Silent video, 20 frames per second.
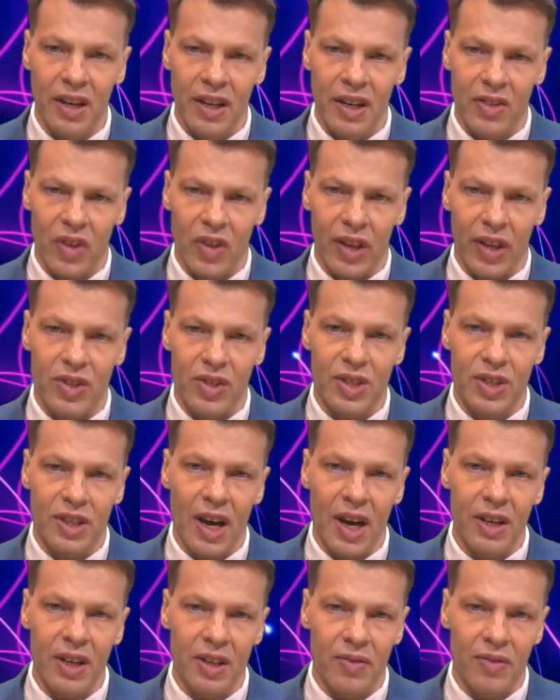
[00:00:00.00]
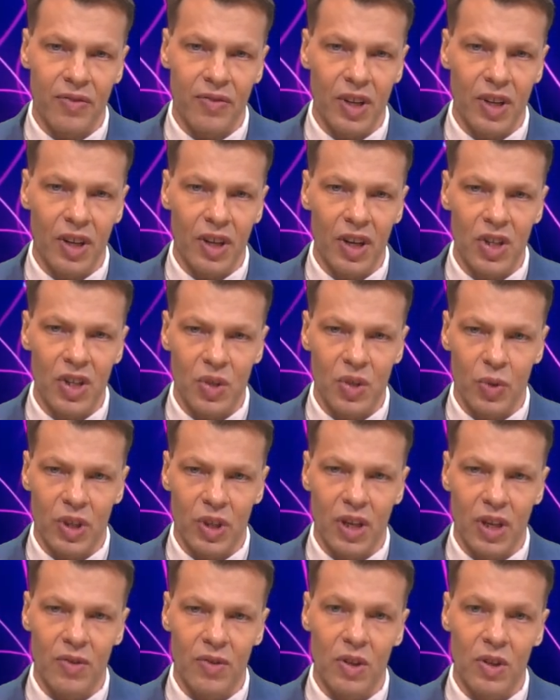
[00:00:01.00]
then start to finish would
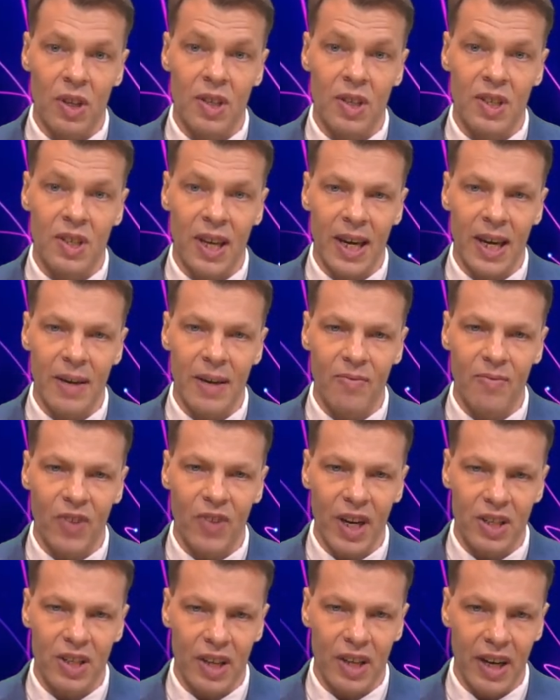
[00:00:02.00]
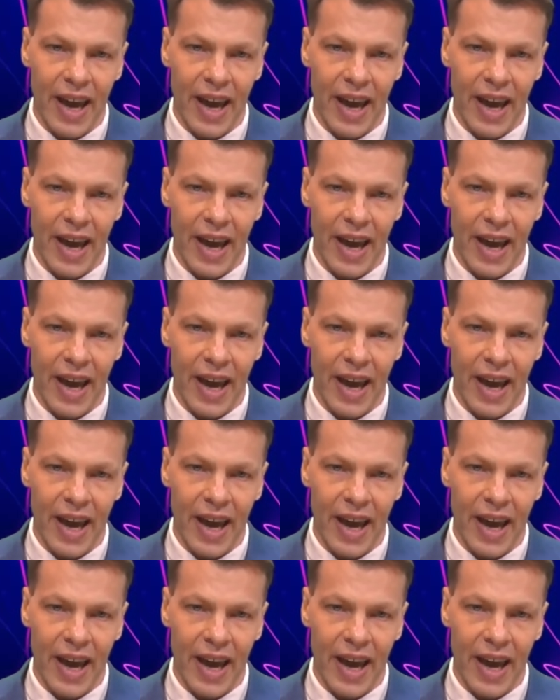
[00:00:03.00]
give you the same vector